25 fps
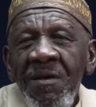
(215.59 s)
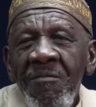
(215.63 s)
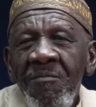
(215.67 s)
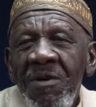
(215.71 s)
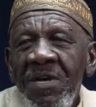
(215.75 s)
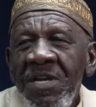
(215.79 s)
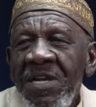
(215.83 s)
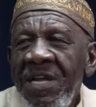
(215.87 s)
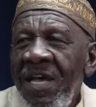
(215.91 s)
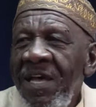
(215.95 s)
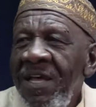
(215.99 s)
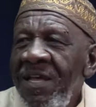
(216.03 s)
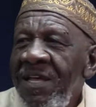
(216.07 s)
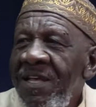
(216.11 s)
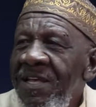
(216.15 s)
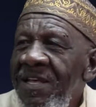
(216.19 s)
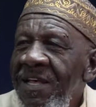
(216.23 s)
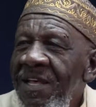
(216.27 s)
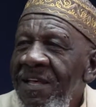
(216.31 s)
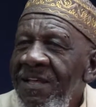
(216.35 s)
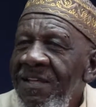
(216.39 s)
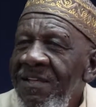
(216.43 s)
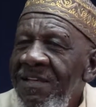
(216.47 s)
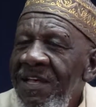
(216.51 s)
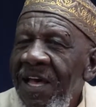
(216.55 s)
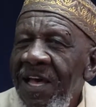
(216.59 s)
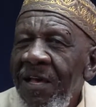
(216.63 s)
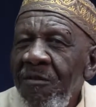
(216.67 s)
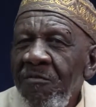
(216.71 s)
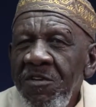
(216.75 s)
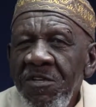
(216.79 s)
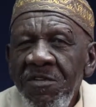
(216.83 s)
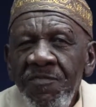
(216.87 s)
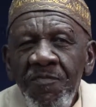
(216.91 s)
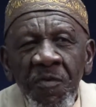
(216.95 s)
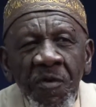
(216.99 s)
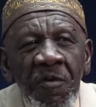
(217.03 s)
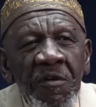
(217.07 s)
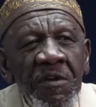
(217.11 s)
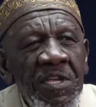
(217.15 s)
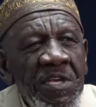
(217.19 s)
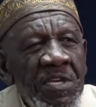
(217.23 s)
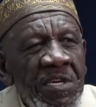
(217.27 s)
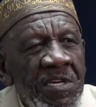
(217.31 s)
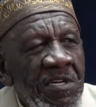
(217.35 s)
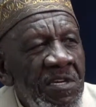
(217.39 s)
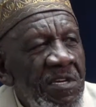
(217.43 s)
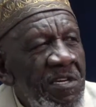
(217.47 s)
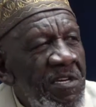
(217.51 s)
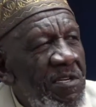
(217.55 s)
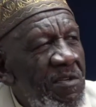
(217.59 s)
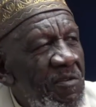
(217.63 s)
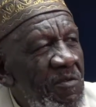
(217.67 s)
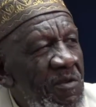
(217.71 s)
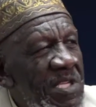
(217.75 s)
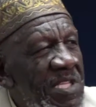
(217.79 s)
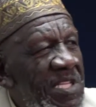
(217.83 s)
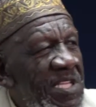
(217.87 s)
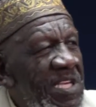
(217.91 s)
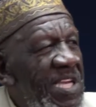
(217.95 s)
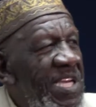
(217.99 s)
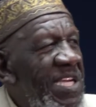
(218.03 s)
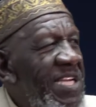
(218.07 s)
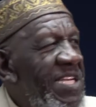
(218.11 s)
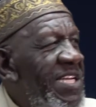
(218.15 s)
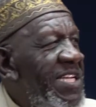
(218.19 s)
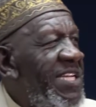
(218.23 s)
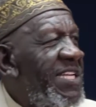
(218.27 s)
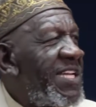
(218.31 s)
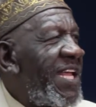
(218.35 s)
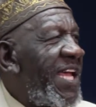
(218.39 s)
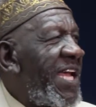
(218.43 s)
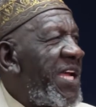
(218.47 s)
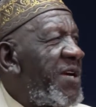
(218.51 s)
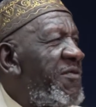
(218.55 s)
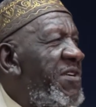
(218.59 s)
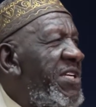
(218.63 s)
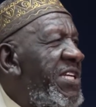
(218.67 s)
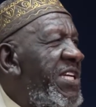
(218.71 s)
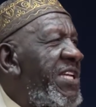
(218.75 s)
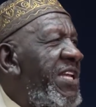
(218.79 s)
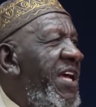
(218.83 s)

but I was pretty good with the English language,